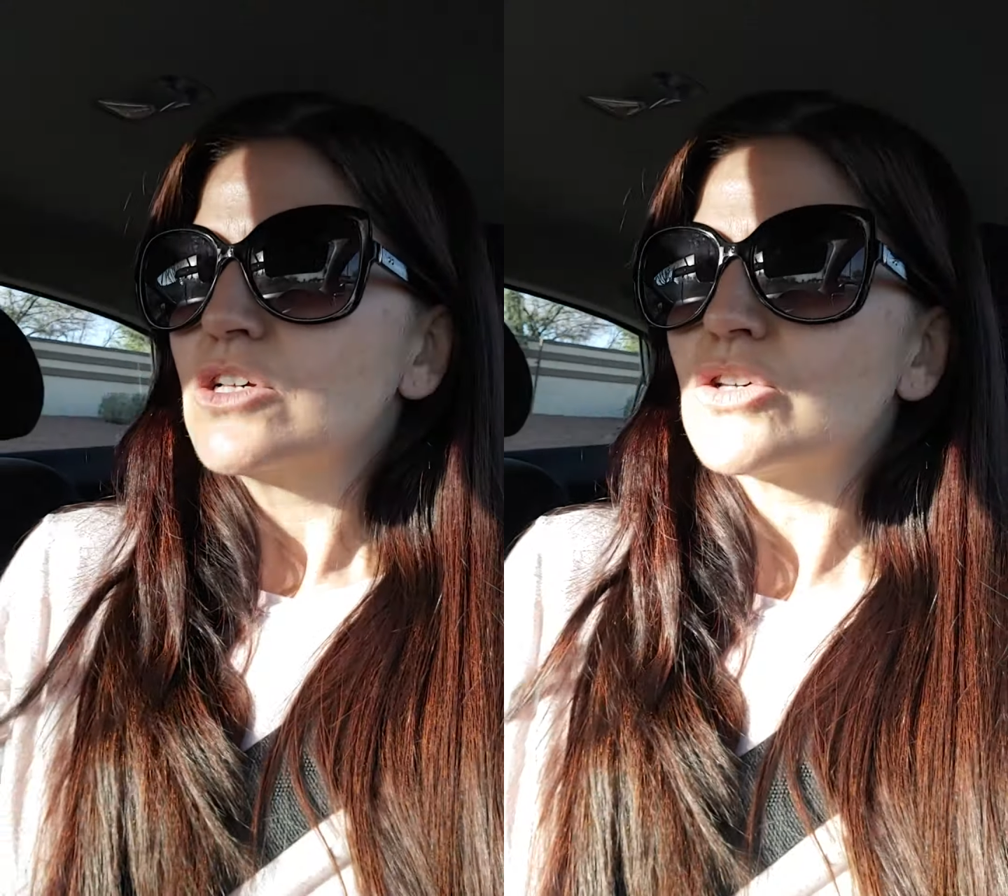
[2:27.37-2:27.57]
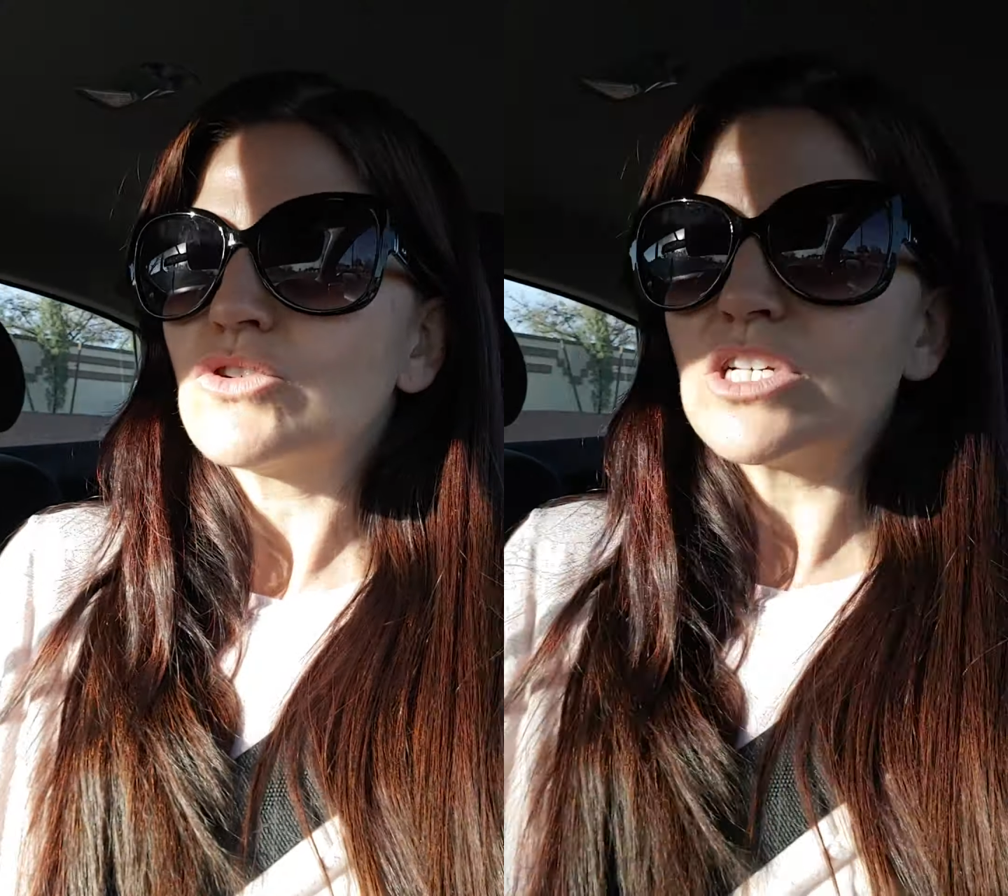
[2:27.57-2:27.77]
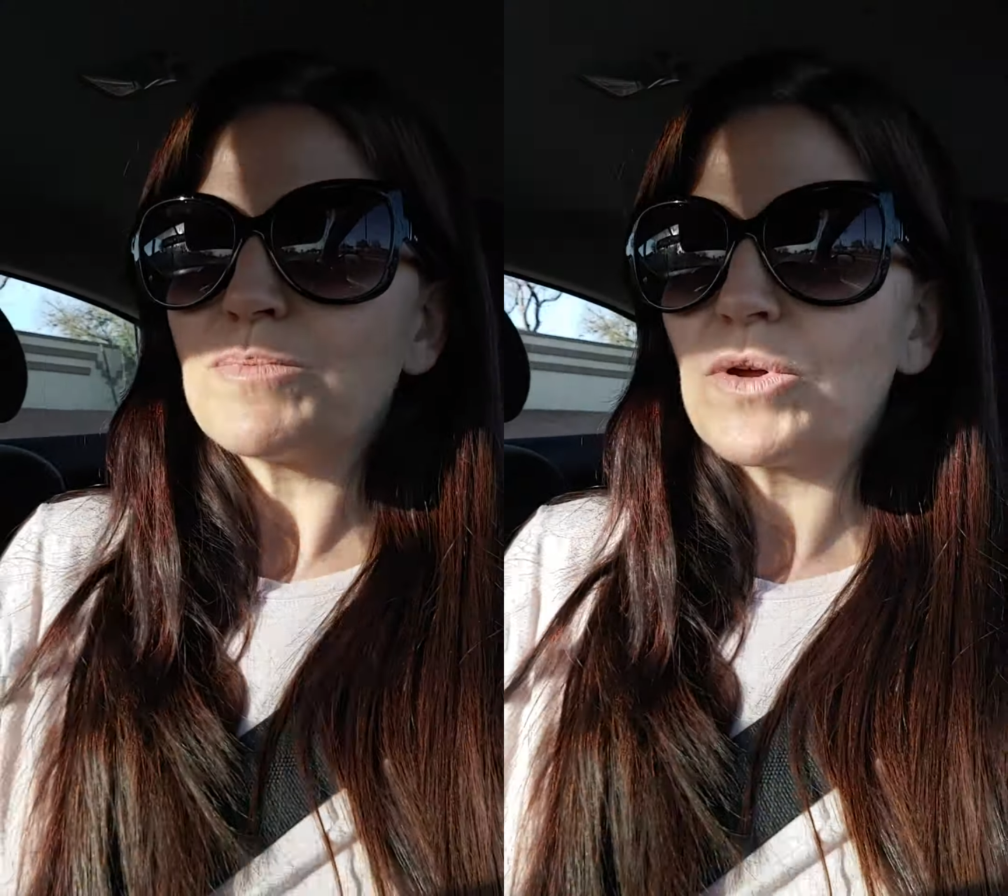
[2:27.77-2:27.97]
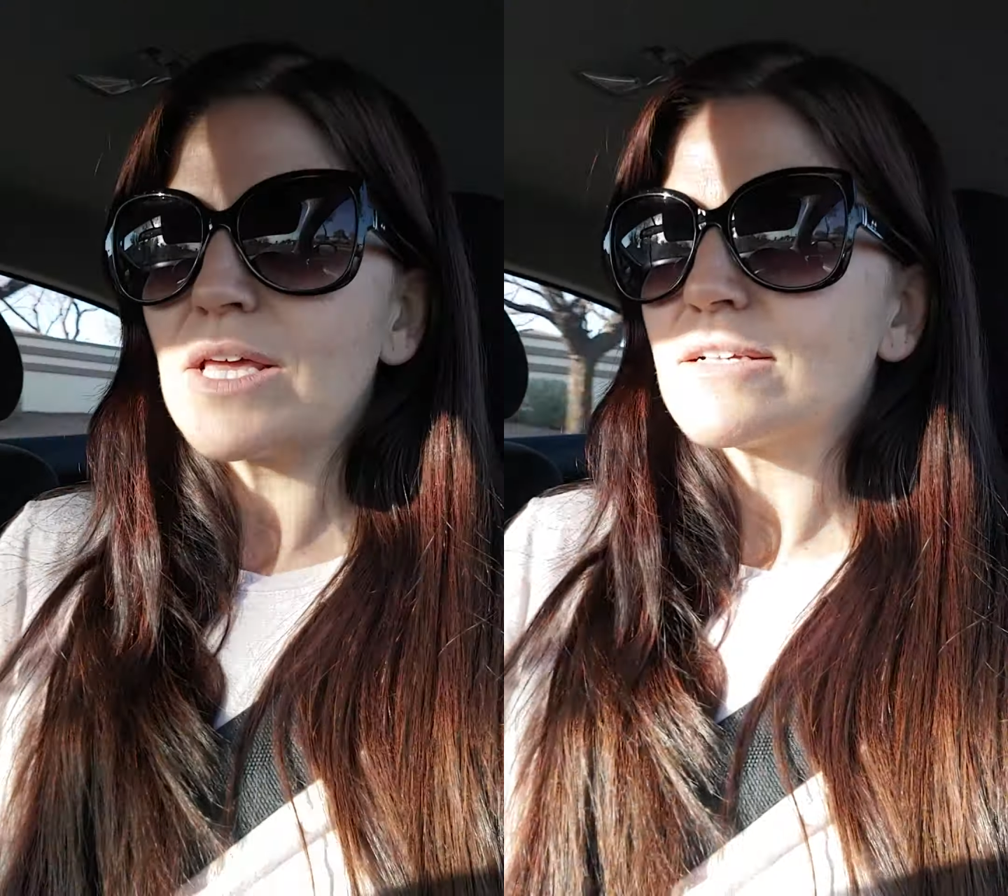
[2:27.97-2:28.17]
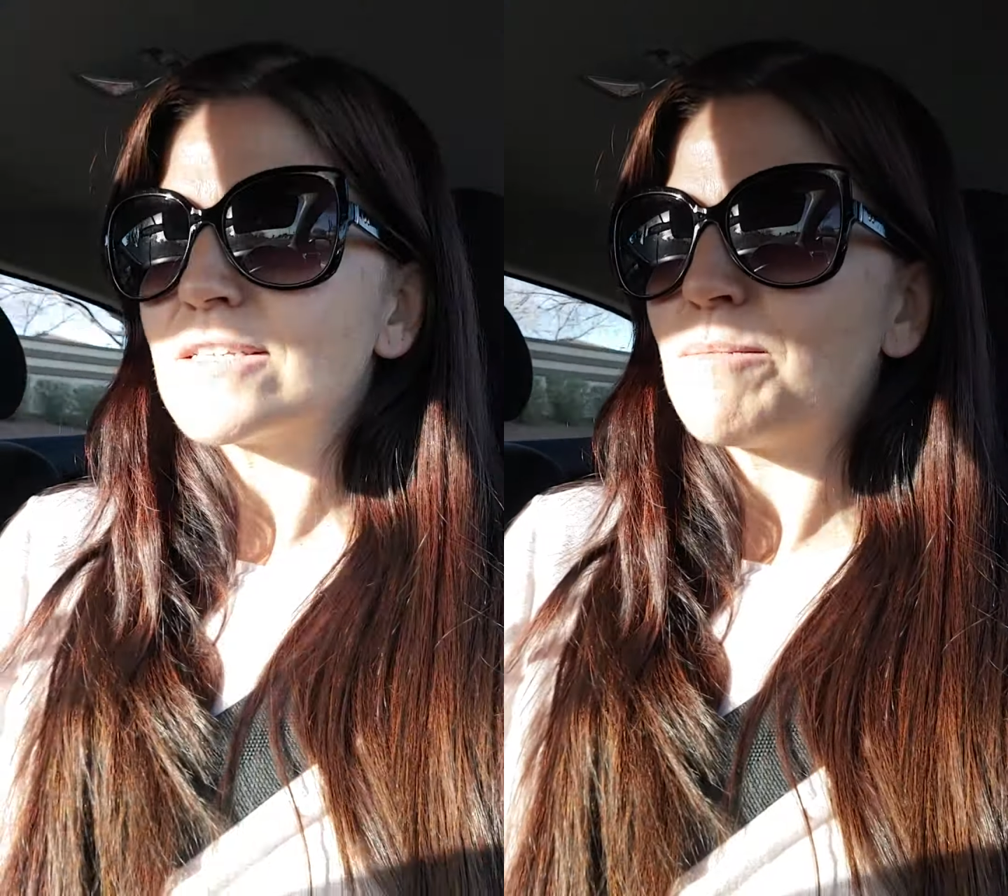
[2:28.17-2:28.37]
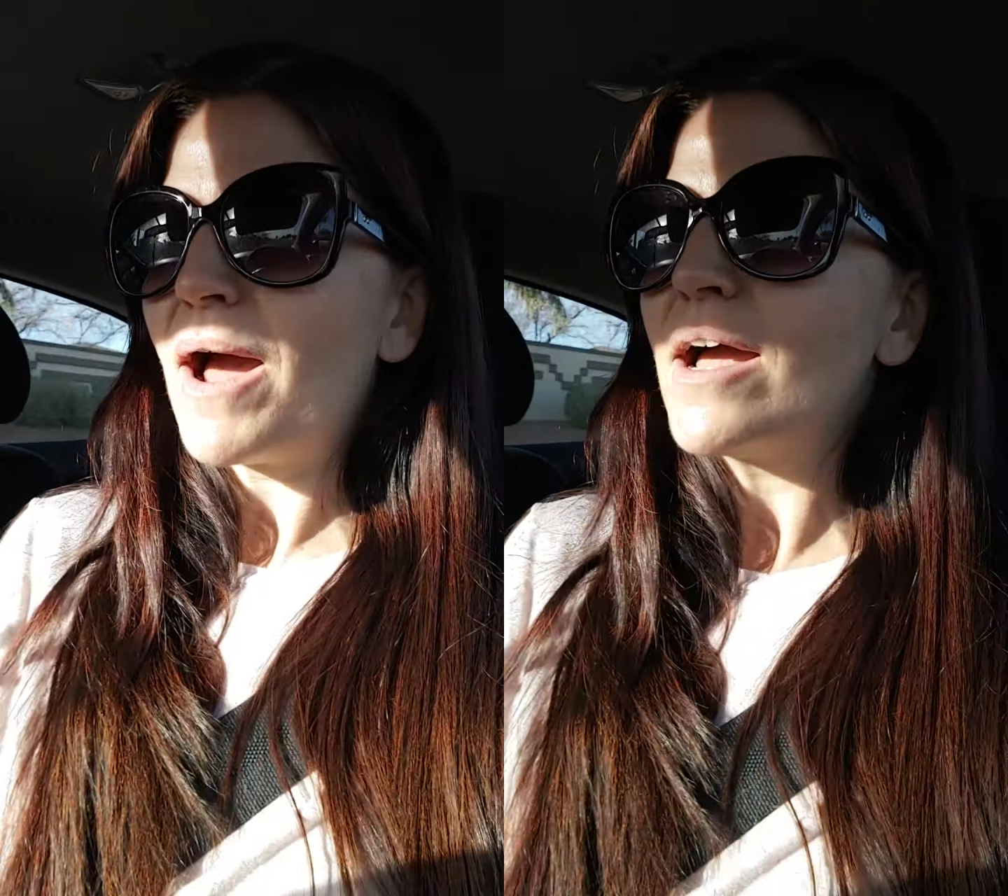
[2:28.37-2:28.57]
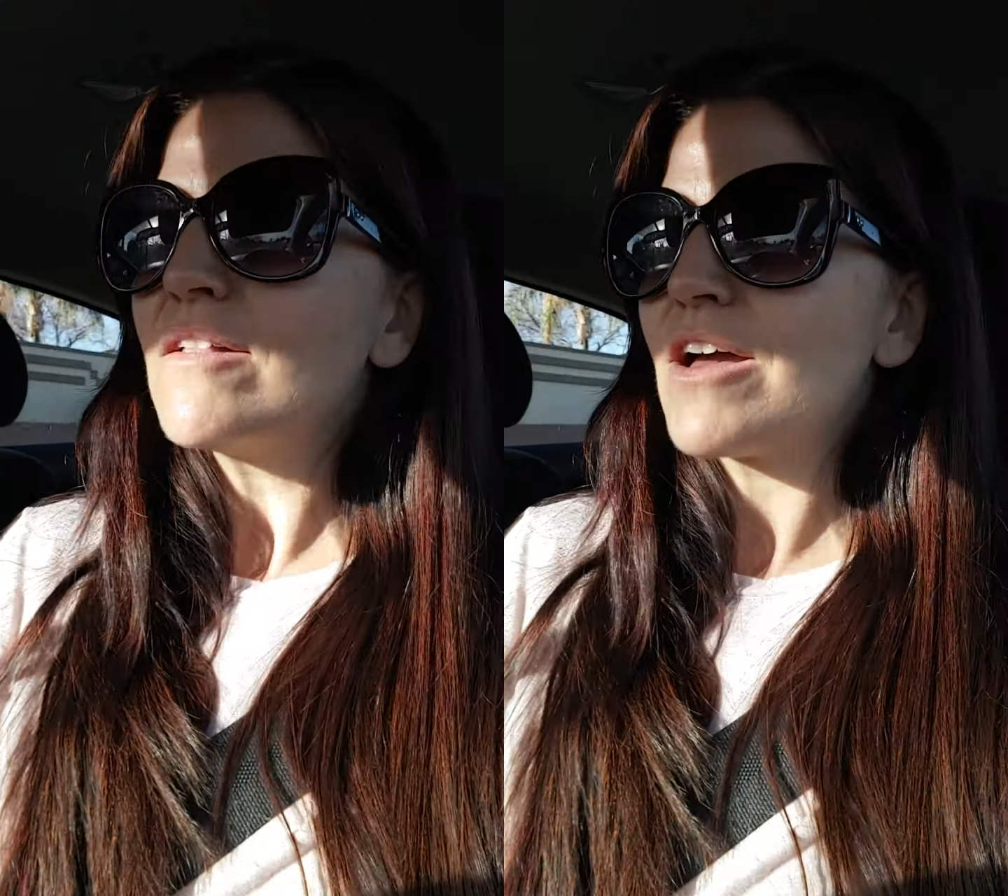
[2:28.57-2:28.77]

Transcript: So just putting a smile